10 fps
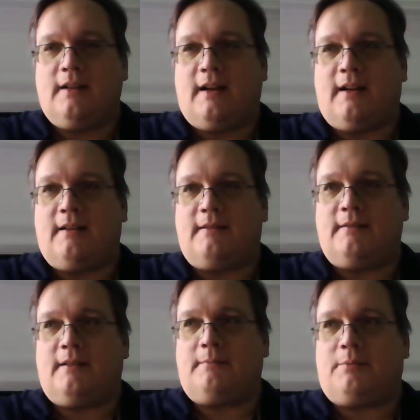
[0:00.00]

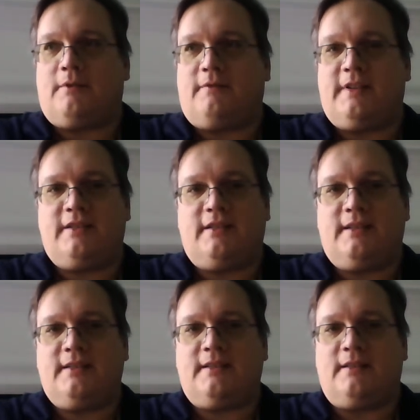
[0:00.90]
a provision
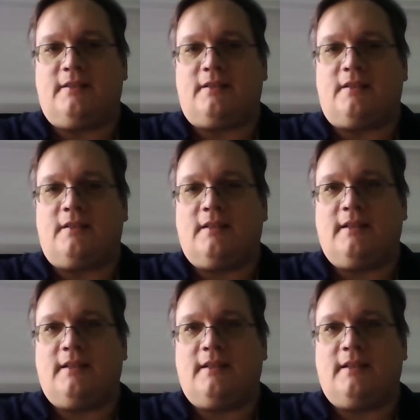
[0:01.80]
is in their